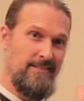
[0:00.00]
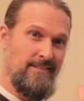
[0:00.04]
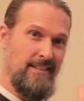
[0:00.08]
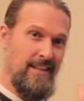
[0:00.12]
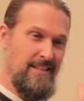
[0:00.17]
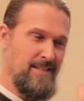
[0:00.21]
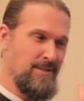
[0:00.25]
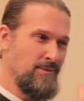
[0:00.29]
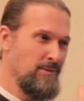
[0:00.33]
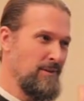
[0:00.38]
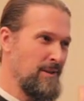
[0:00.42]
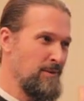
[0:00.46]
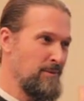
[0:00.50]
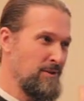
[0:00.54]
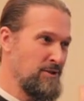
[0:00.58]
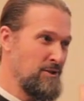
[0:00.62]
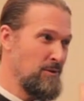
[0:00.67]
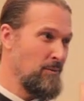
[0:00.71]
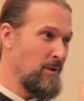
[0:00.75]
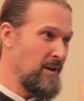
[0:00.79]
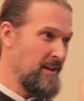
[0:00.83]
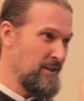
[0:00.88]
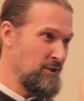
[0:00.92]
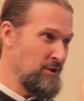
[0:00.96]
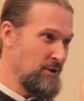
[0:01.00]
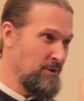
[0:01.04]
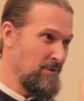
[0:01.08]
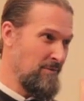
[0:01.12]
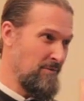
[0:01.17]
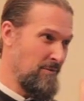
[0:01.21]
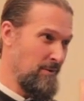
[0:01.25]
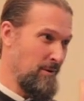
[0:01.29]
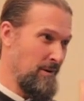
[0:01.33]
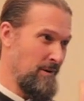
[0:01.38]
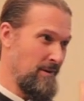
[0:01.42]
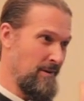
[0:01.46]
That's really what you want to shoot
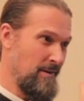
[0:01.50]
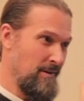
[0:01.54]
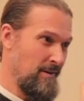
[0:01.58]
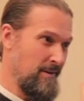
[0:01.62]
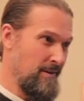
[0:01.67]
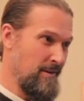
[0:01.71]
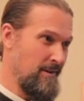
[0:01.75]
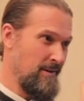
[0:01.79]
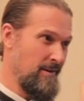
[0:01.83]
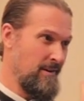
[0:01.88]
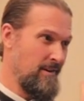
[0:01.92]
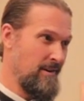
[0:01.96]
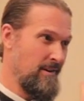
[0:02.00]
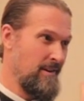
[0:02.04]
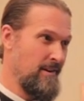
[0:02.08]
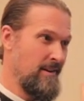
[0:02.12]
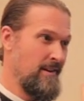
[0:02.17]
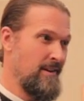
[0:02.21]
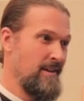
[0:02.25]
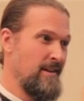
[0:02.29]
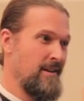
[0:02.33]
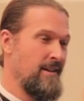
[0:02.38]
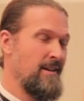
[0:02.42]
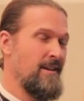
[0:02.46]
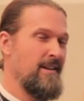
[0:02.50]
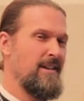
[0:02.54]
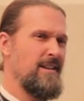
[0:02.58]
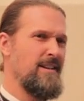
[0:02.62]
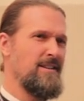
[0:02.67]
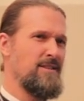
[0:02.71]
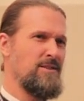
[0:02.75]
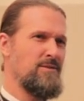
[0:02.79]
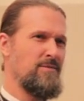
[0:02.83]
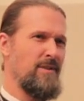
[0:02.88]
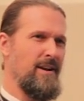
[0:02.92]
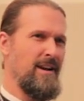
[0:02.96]
for,
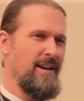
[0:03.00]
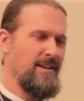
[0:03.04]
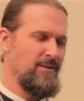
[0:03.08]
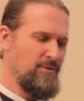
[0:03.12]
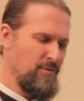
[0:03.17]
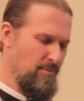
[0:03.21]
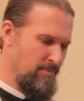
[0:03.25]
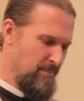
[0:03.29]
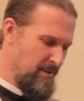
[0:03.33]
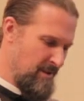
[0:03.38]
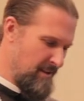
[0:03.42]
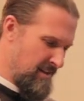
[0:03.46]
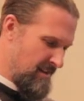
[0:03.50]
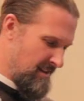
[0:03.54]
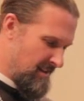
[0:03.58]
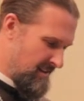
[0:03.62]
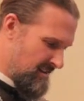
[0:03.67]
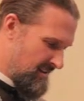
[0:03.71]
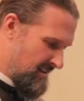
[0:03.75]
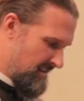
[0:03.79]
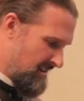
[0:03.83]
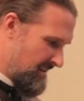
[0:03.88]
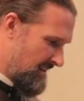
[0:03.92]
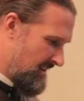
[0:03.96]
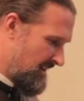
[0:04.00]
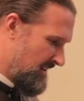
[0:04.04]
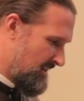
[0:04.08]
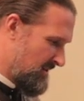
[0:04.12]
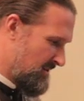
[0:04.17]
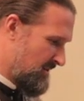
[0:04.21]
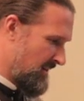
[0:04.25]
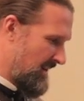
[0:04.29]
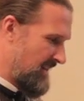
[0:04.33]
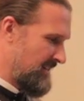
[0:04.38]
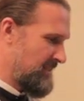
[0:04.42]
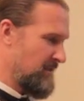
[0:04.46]
is try to
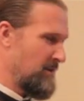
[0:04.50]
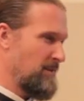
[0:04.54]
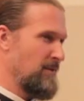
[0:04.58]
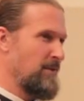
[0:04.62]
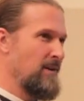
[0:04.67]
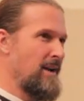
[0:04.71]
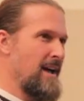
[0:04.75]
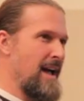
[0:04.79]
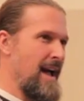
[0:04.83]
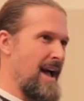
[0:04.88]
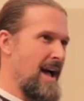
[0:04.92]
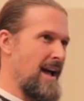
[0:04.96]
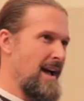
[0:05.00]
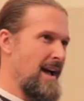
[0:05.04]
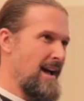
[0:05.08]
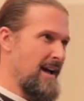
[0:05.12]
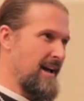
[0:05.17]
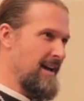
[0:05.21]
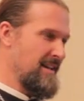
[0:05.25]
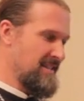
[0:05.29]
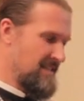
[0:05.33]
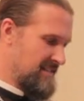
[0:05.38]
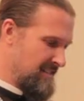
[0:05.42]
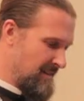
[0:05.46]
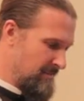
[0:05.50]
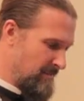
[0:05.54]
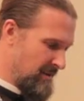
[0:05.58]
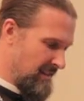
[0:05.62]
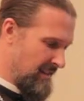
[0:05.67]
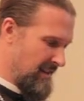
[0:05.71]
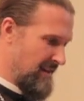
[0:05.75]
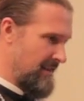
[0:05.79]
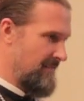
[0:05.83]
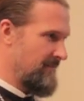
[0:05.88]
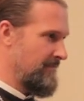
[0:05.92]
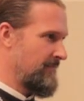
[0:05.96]

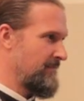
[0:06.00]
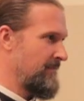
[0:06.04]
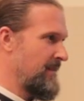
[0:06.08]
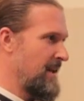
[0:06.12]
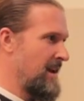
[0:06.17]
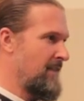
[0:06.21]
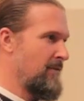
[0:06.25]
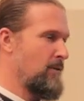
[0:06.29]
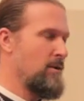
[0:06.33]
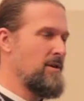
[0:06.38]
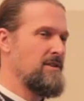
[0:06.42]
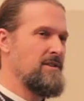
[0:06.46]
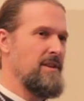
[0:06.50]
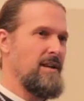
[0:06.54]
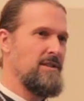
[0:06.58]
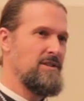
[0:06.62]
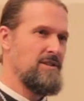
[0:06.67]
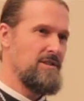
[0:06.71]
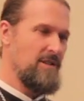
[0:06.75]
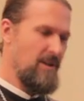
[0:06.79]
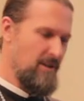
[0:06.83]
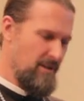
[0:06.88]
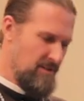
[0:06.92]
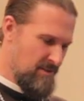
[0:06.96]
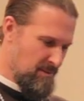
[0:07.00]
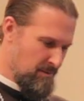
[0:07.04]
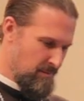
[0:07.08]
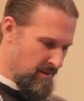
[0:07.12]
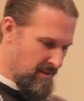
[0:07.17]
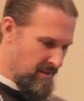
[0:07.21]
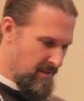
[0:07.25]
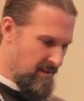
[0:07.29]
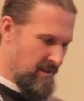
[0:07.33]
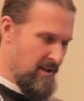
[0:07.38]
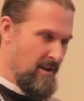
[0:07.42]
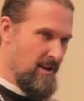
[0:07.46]
assimilate. And of course, it starts
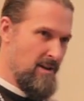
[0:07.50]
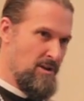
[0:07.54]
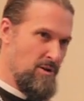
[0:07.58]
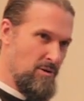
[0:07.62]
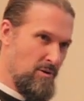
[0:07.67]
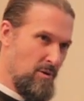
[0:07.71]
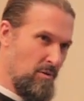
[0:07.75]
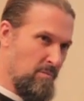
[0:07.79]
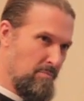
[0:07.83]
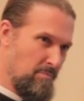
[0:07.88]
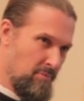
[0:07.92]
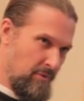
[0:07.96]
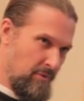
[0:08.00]
with your own